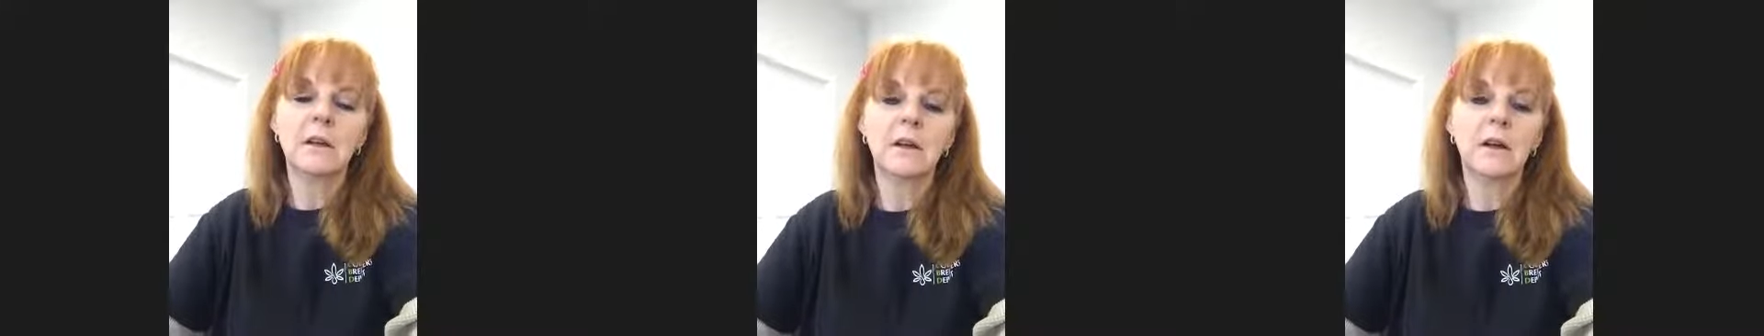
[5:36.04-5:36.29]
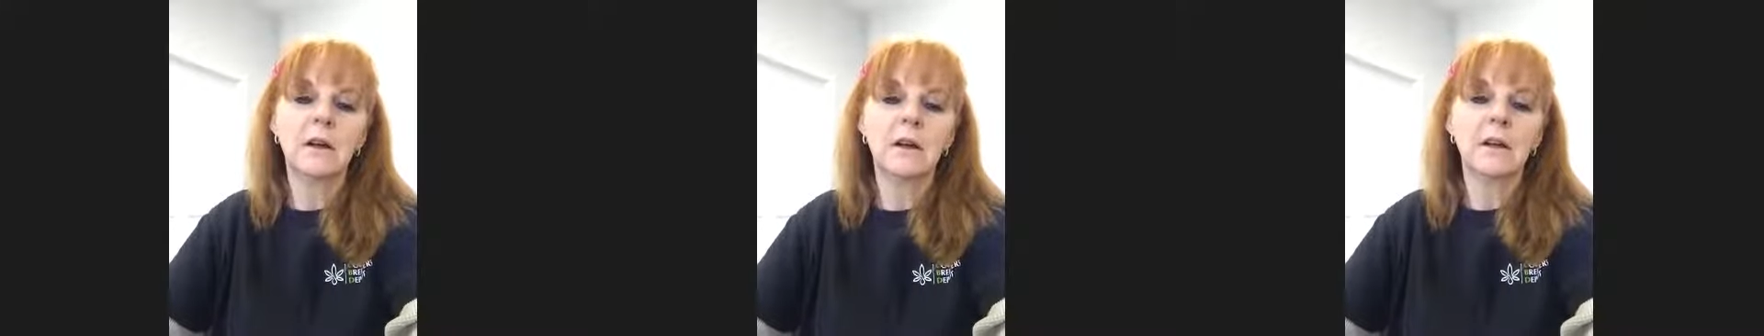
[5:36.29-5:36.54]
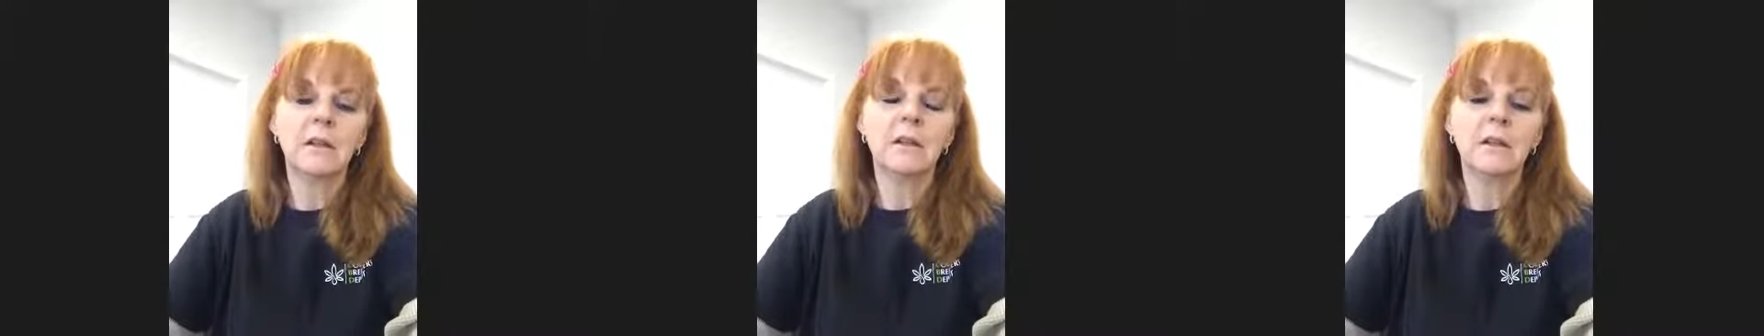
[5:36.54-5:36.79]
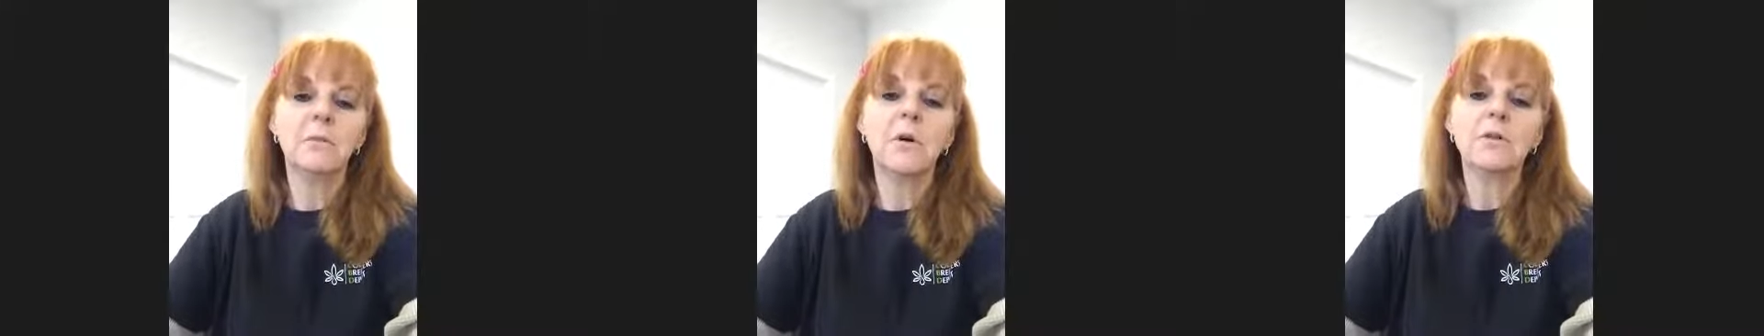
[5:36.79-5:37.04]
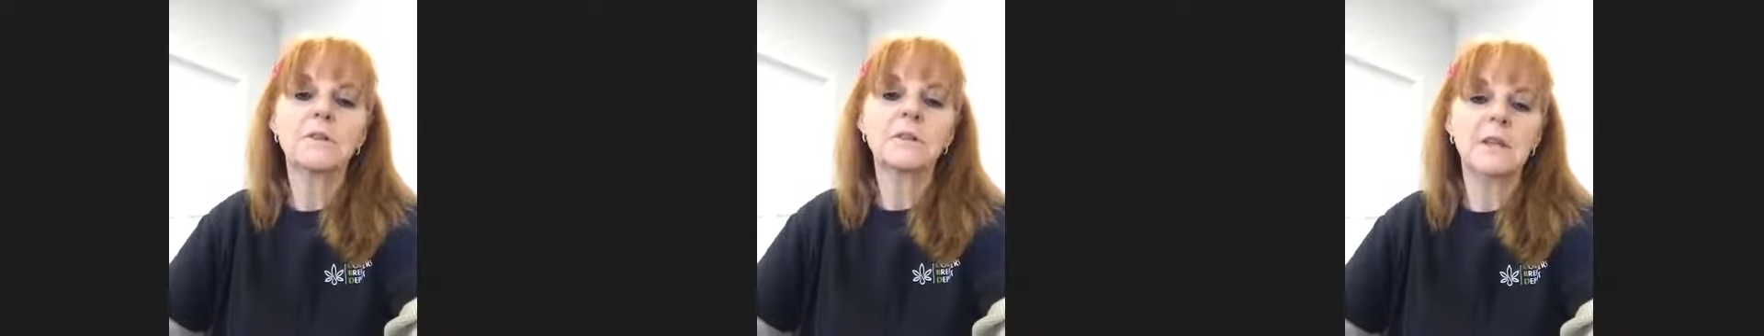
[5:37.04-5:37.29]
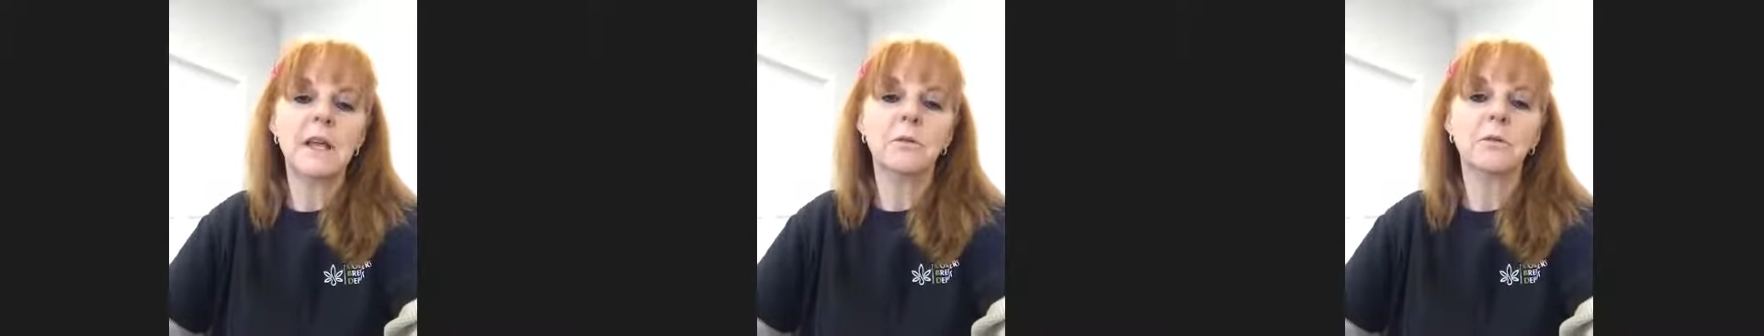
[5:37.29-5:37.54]
the most
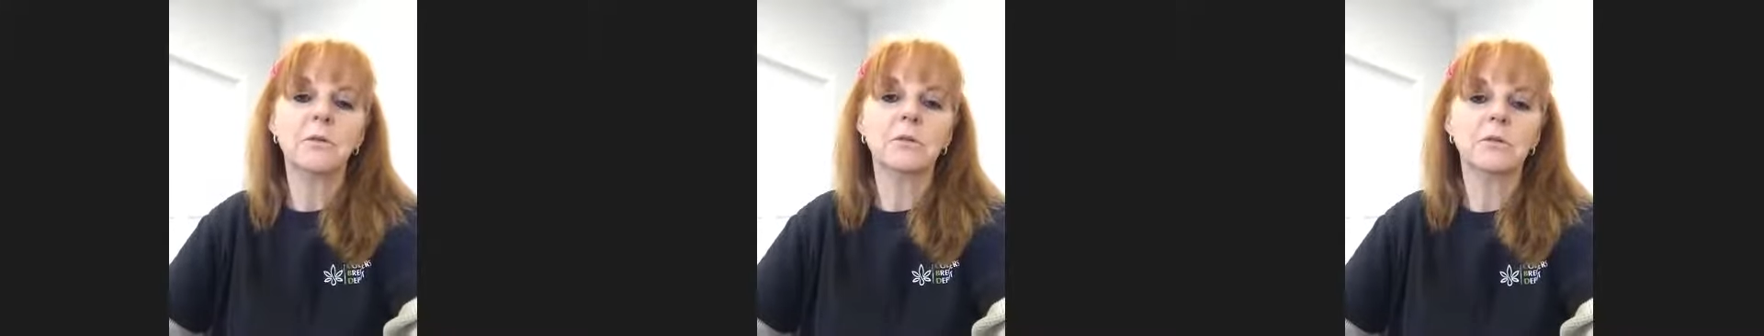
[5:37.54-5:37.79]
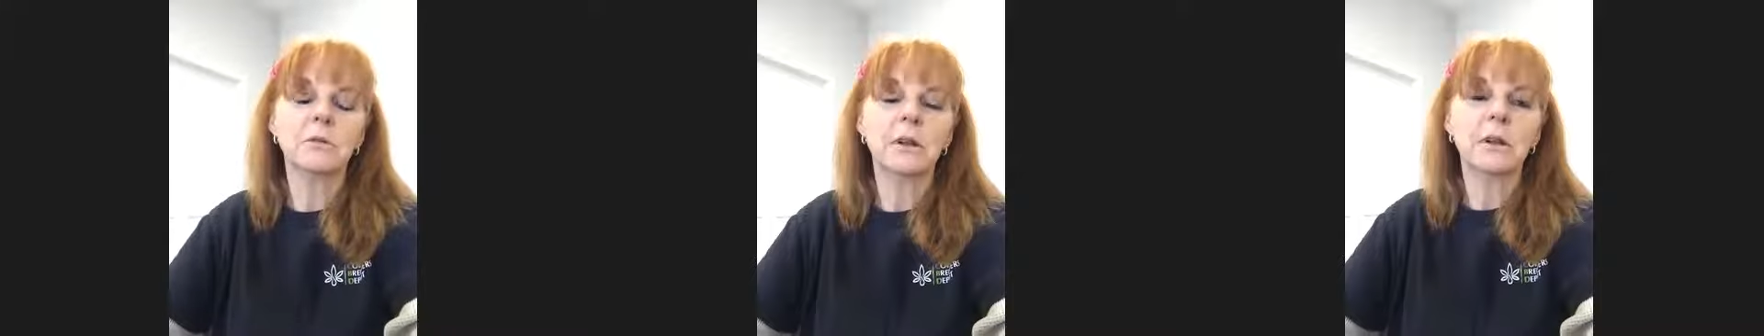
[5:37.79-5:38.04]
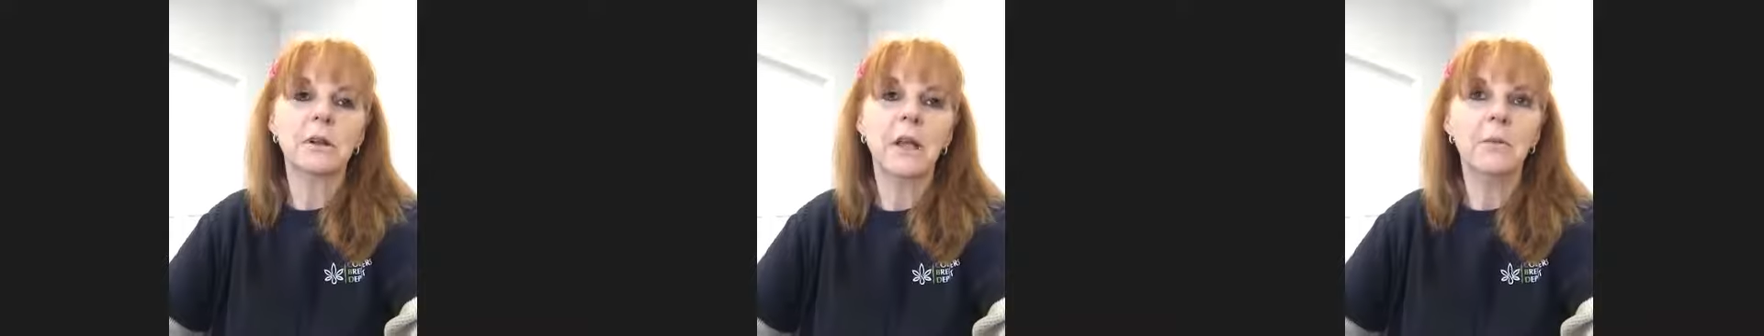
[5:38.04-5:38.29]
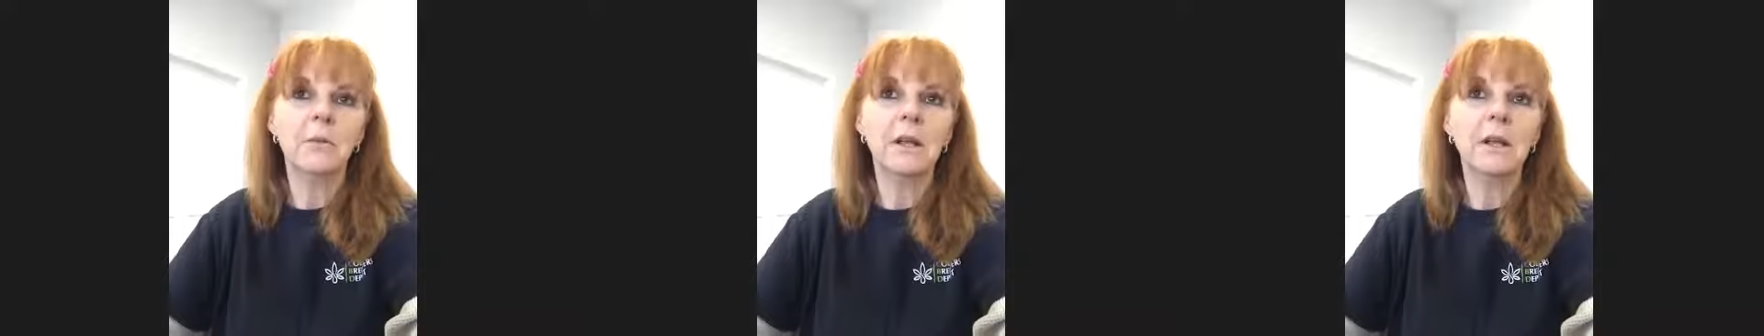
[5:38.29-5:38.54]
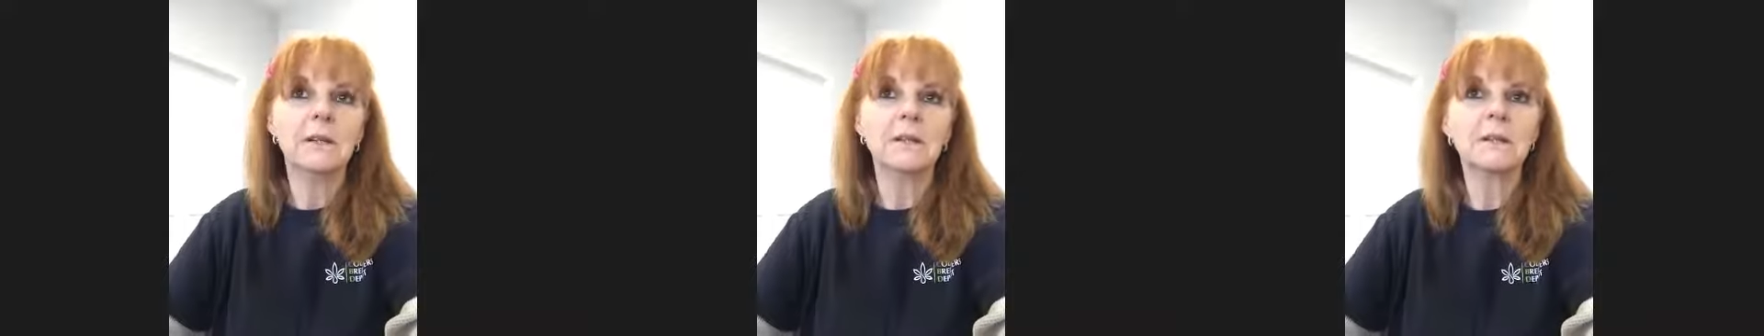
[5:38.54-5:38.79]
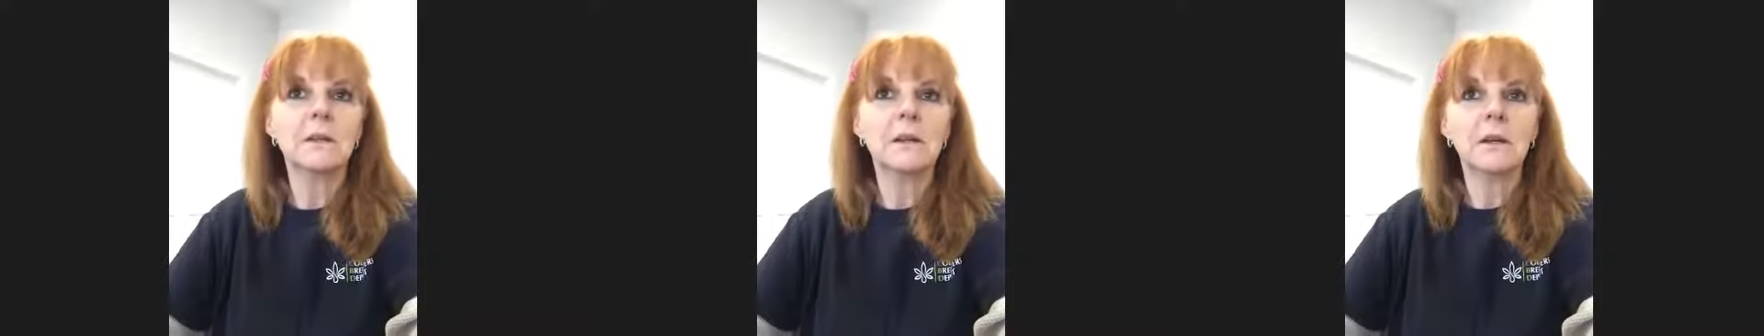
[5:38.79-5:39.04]
stable. That
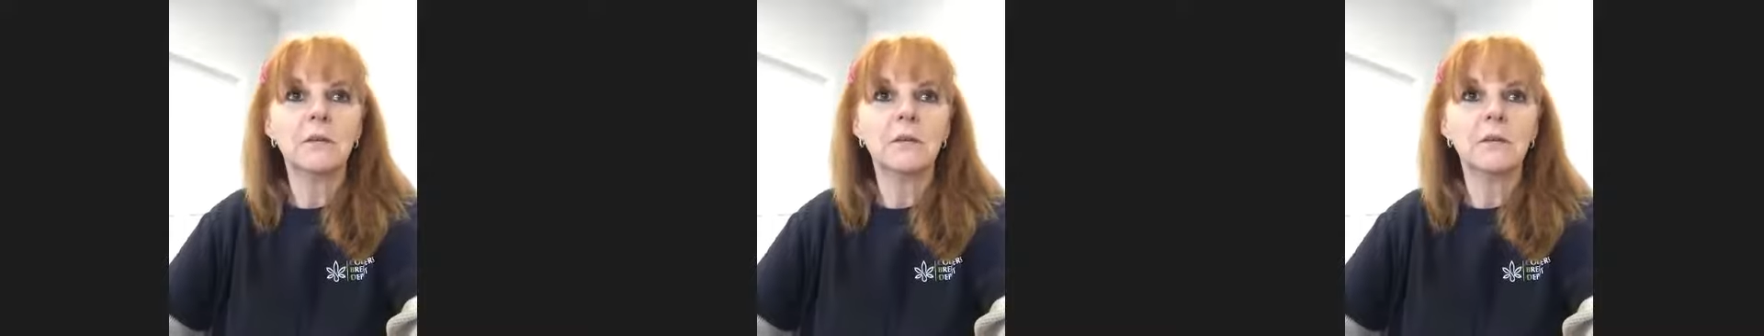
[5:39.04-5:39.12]
means